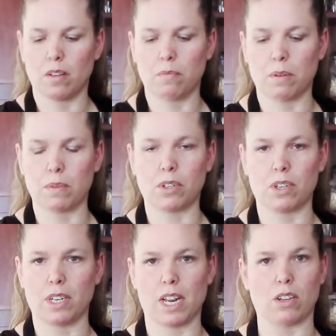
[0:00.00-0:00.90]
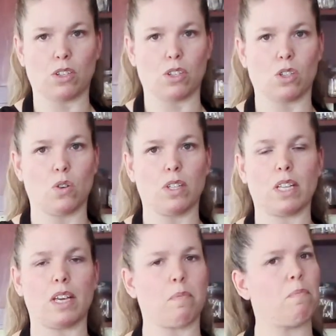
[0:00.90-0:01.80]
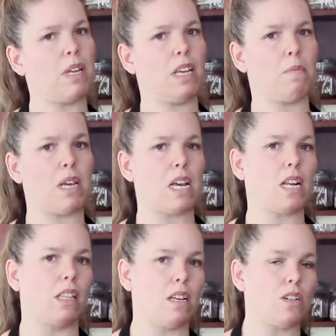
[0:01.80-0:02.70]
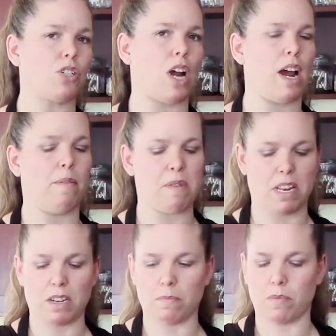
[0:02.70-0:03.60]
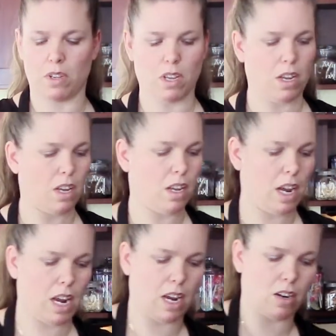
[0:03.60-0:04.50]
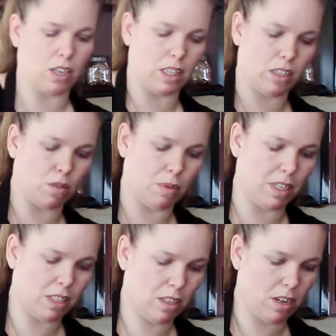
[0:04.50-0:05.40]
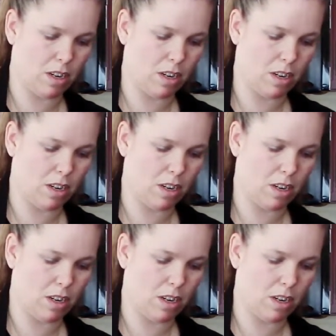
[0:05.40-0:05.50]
I'm going to turn it down so it's only like medium heat, a little shy of medium, and I'll get these whisked.